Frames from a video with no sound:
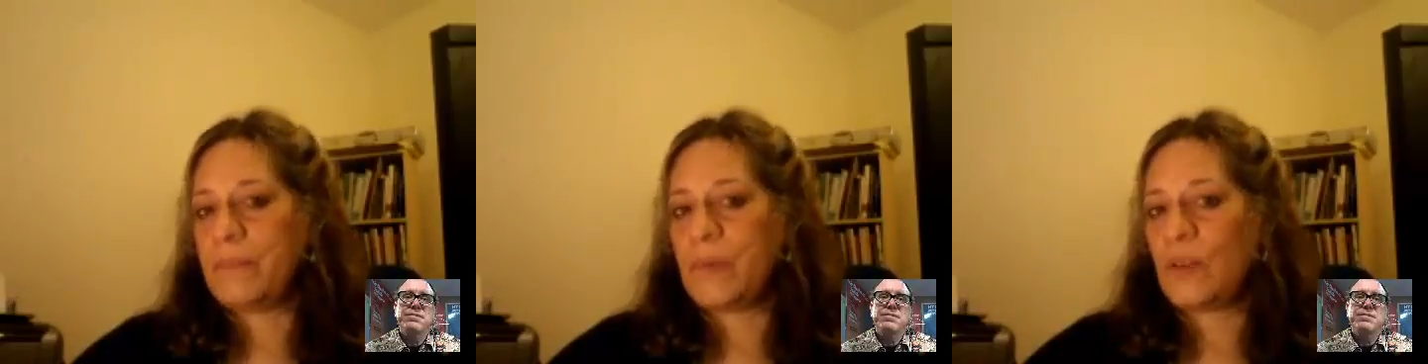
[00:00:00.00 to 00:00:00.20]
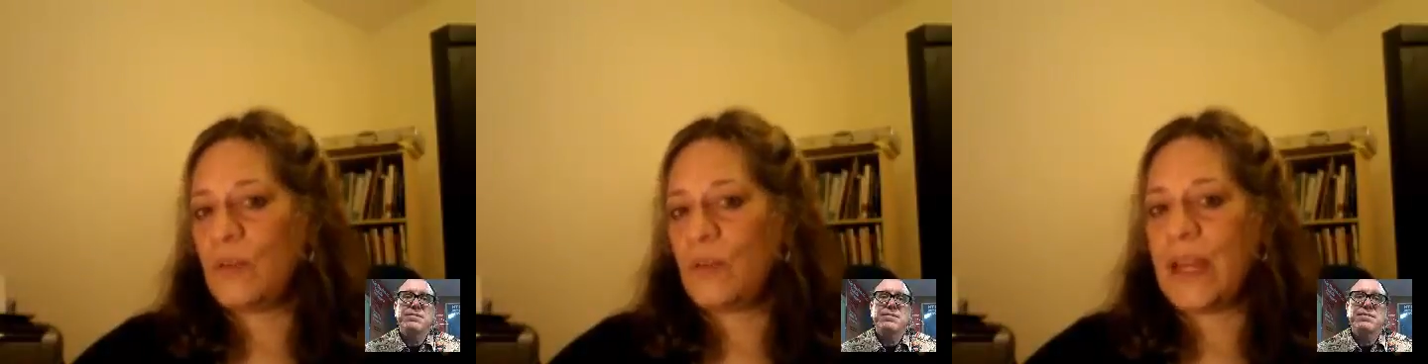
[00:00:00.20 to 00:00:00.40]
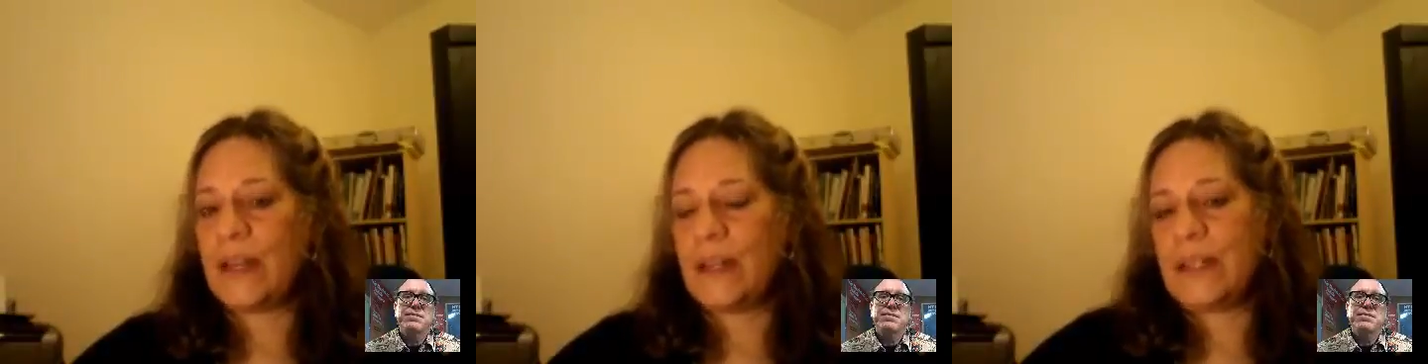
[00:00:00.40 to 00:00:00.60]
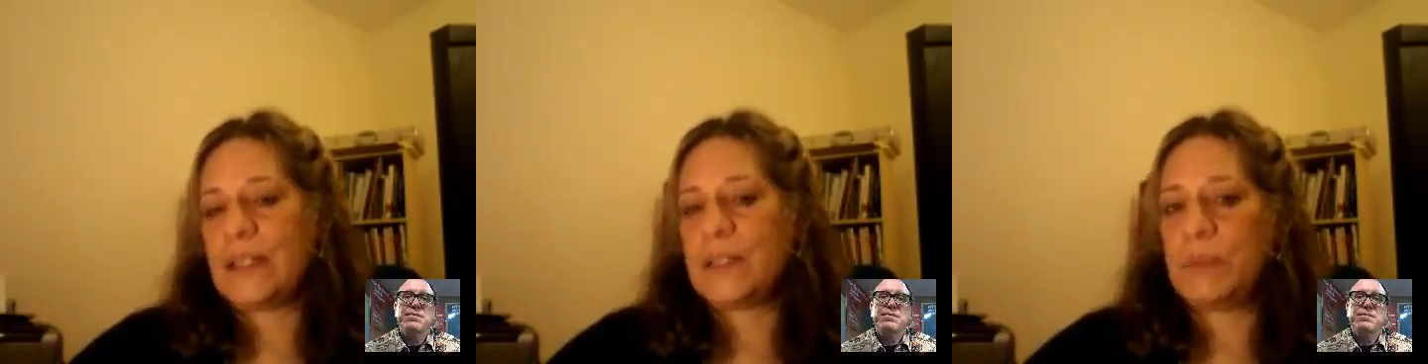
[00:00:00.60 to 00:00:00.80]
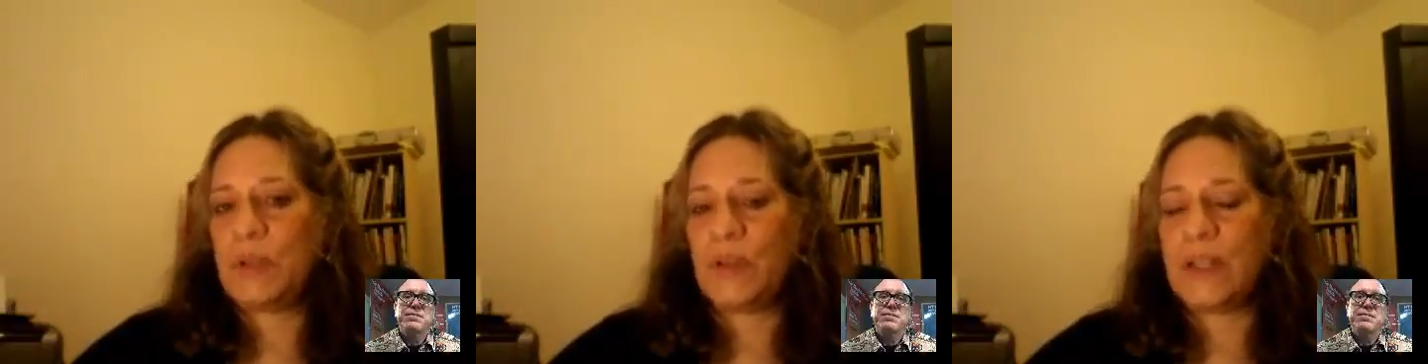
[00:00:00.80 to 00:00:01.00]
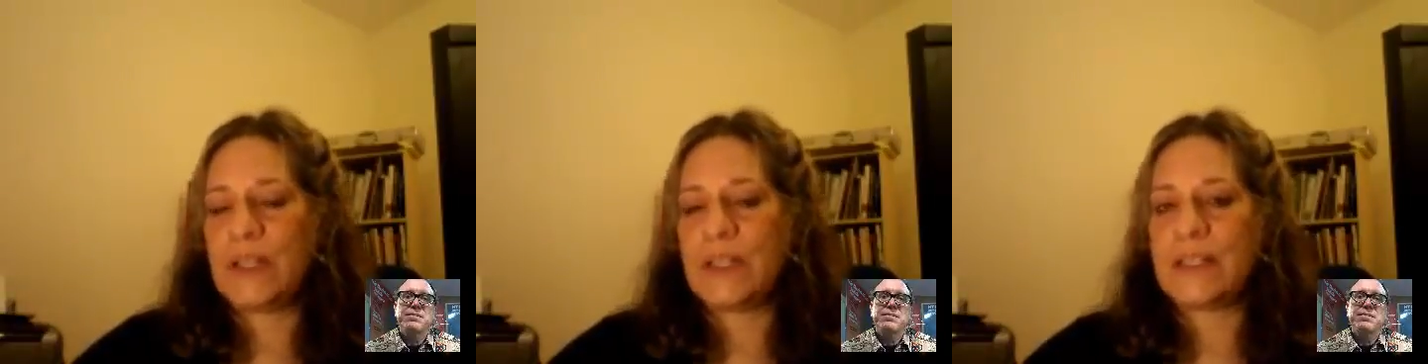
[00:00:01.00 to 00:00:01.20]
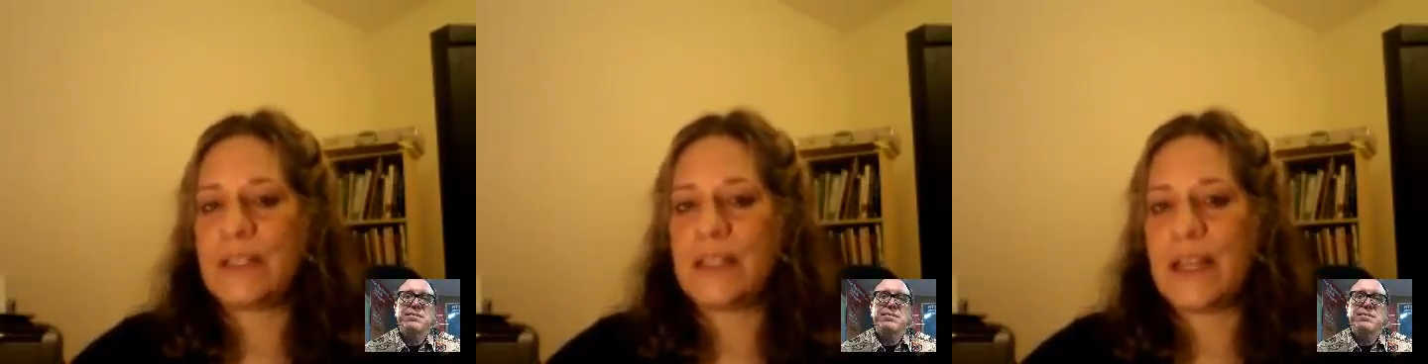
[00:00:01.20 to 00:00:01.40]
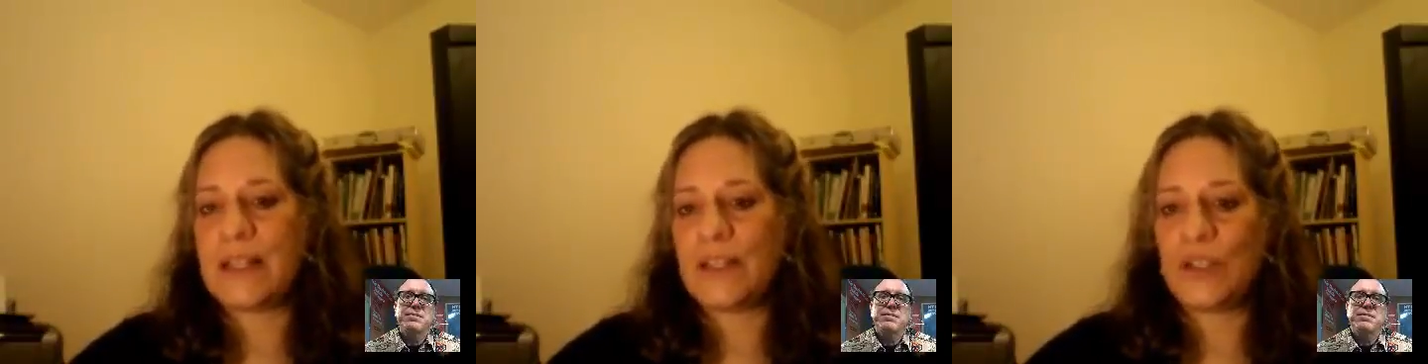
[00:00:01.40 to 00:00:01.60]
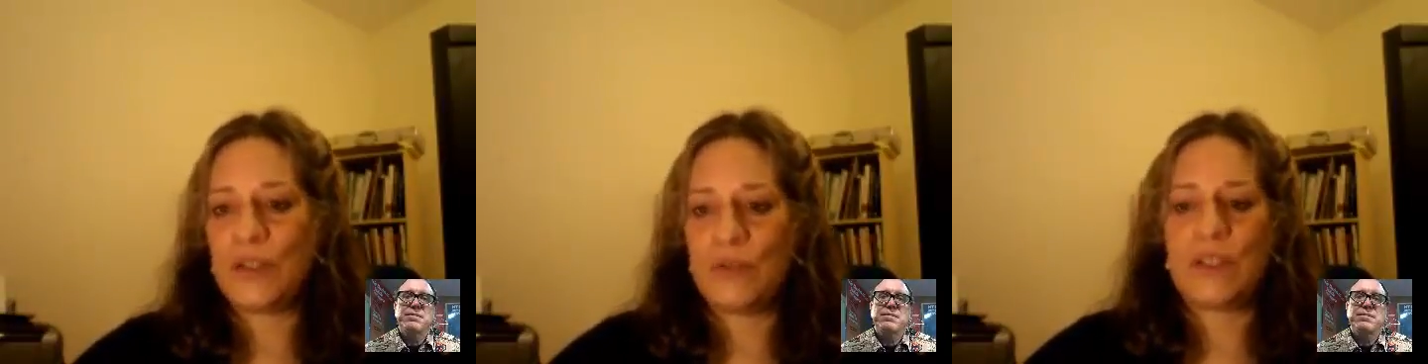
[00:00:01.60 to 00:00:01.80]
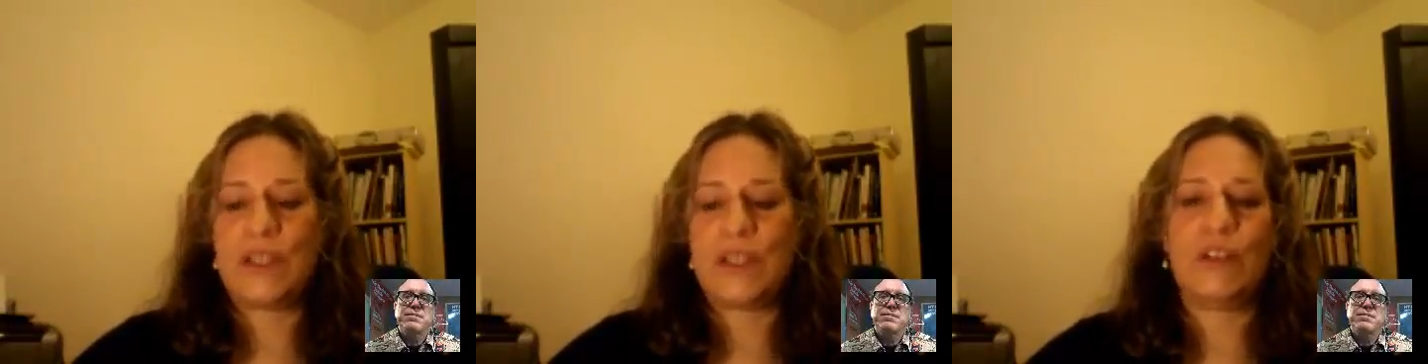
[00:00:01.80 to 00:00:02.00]
create an experience that
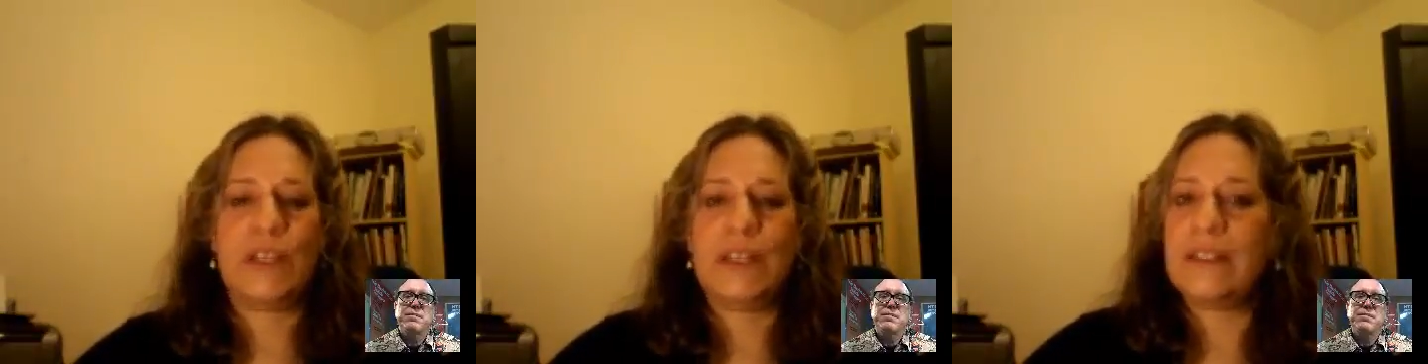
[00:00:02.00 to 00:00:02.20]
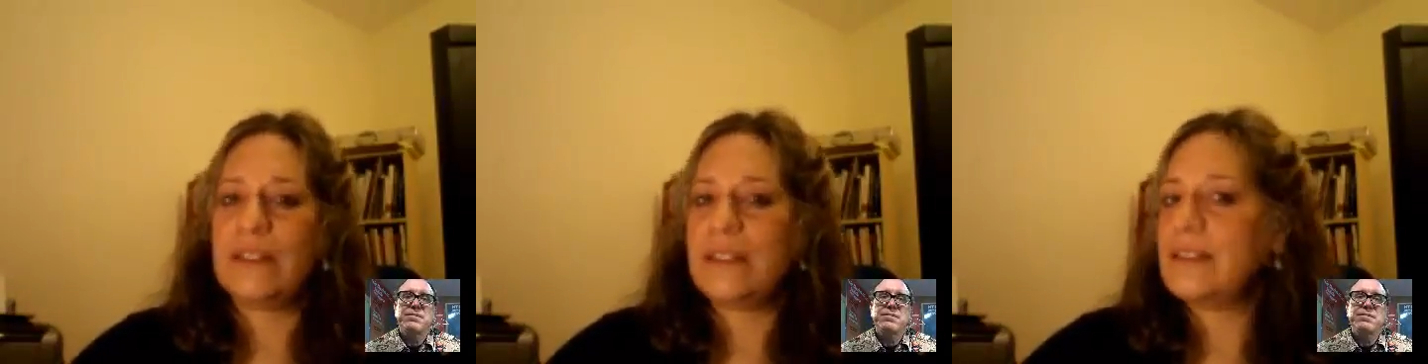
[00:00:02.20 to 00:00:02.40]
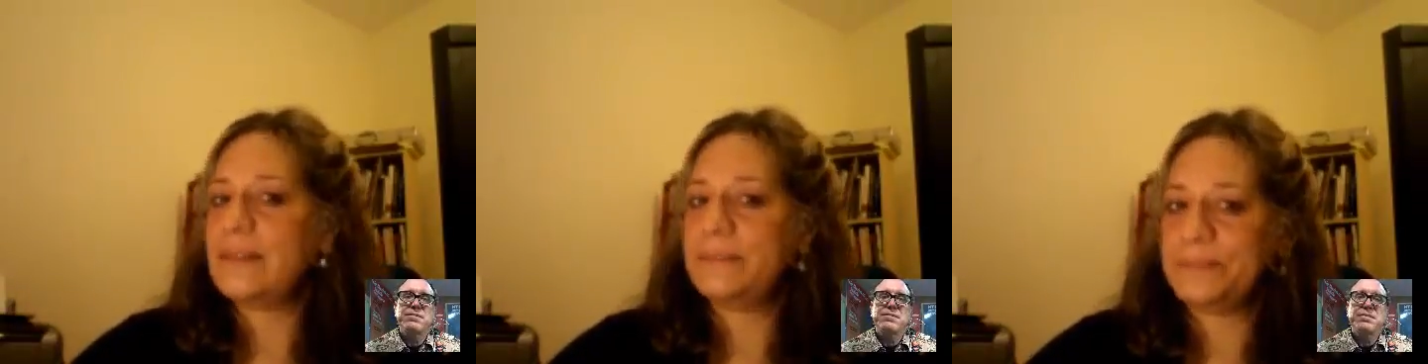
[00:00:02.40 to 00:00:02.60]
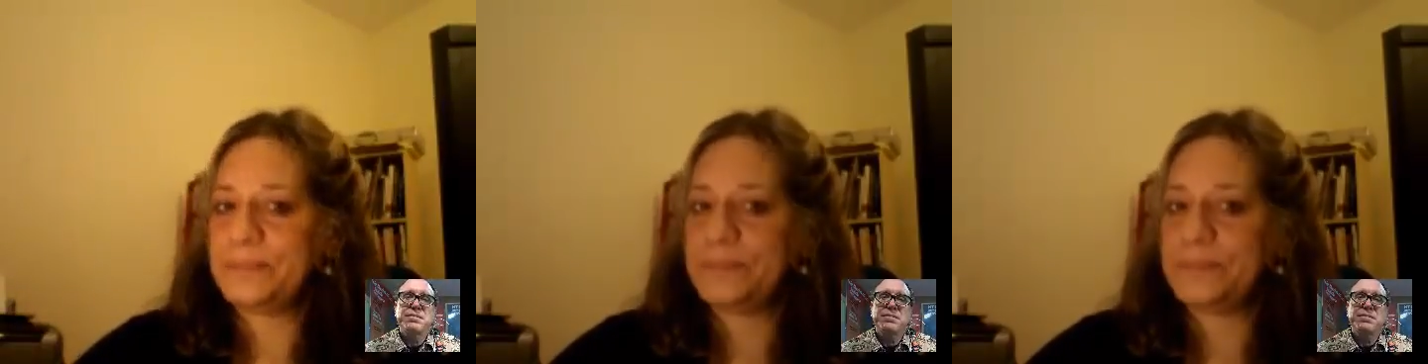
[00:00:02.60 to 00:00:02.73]
suits their needs.